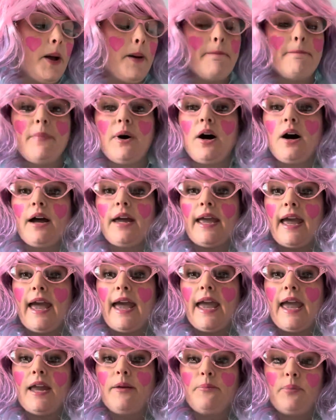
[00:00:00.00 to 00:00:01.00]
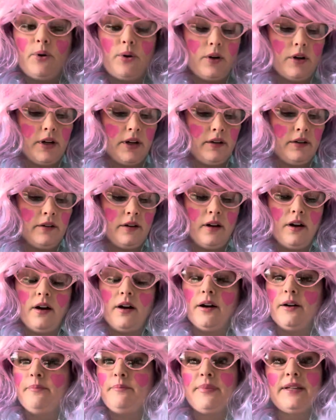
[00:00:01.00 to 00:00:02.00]
My A book.
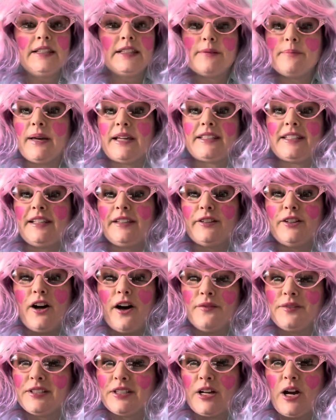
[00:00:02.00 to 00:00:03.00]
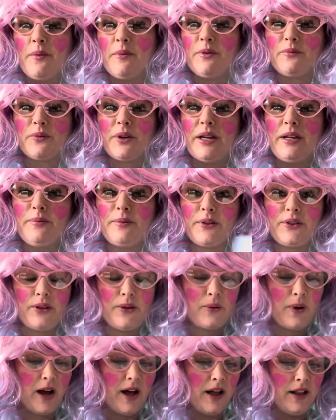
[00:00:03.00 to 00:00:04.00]
Oh, Miss Messy loves to come and read with
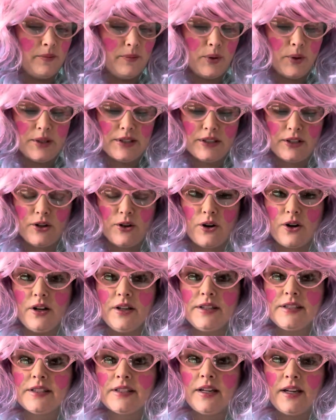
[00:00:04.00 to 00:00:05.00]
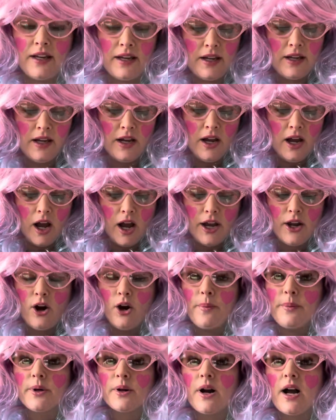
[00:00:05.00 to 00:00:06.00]
you all, boys and girls. I
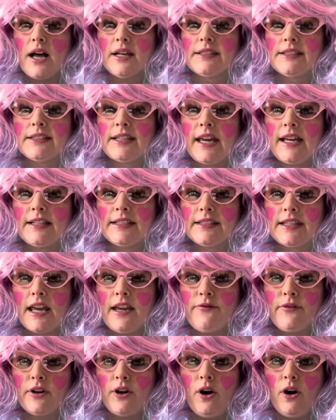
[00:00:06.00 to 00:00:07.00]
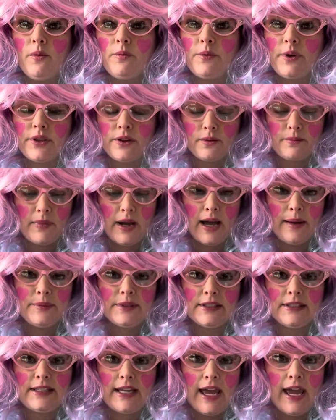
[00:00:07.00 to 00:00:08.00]
hope you're all staying safe at home with your moms
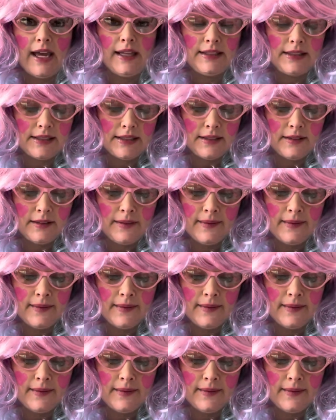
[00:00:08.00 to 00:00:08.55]
and dads.